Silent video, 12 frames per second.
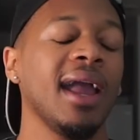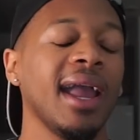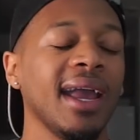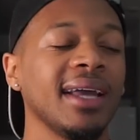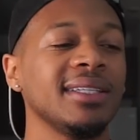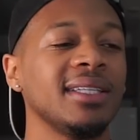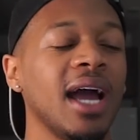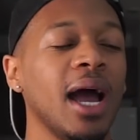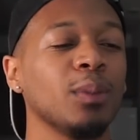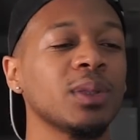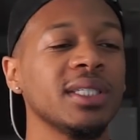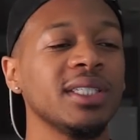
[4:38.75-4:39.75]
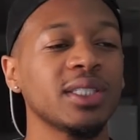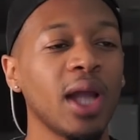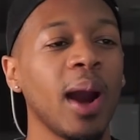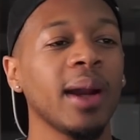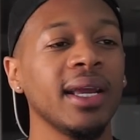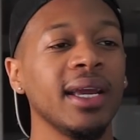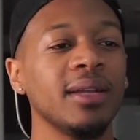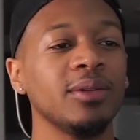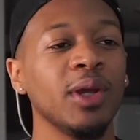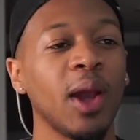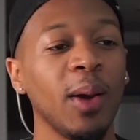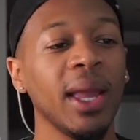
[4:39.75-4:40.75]
And um, she started,
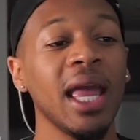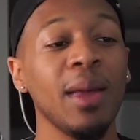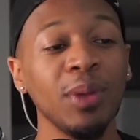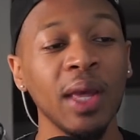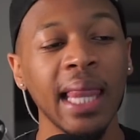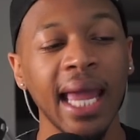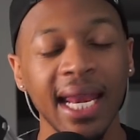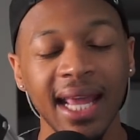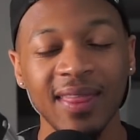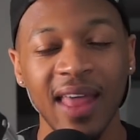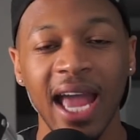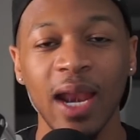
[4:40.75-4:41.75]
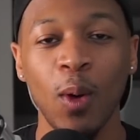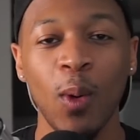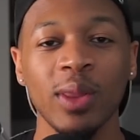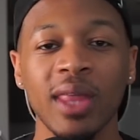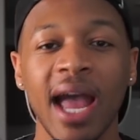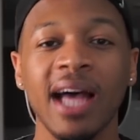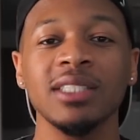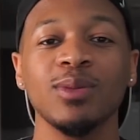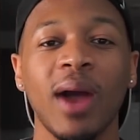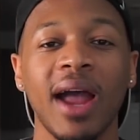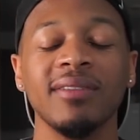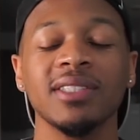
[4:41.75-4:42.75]
you know, emulating that on the
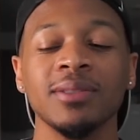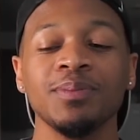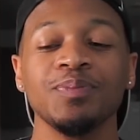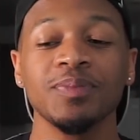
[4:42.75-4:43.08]
housewives,